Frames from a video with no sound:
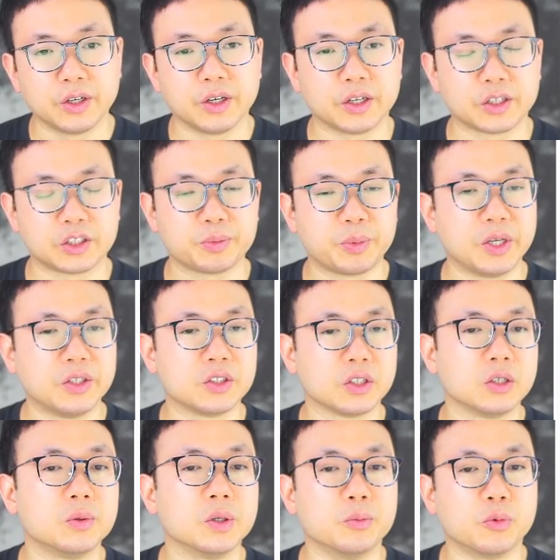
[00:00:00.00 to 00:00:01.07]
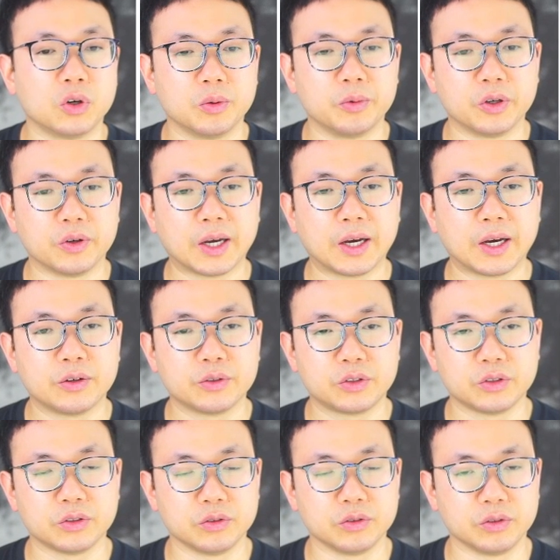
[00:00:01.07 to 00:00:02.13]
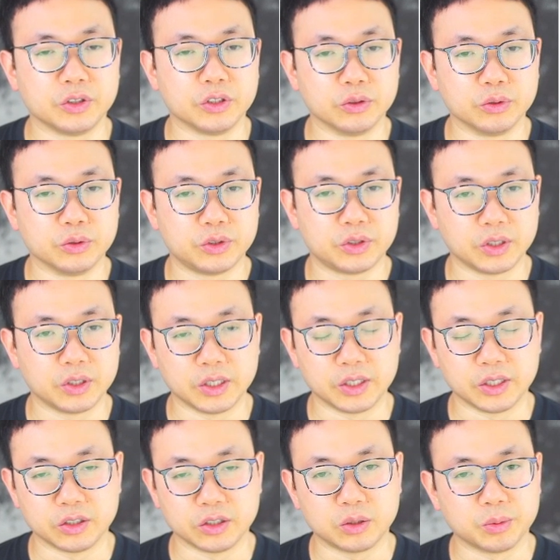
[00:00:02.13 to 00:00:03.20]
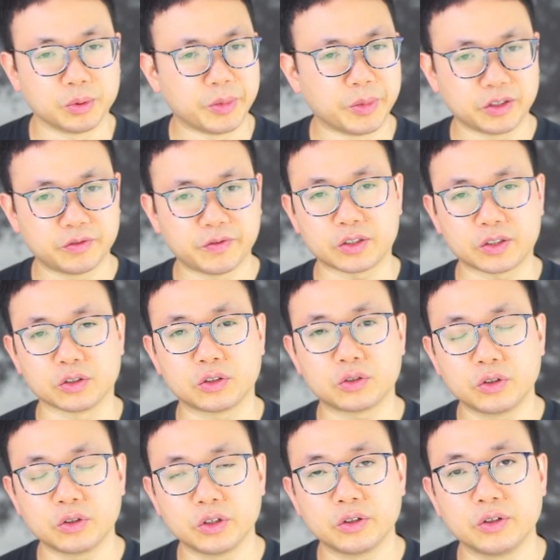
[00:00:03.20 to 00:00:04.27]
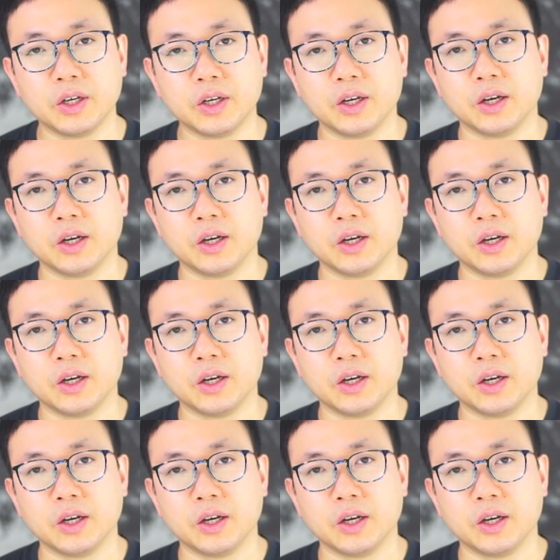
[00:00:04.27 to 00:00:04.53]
it explains a little bit more about how to use the Supabase vector store node.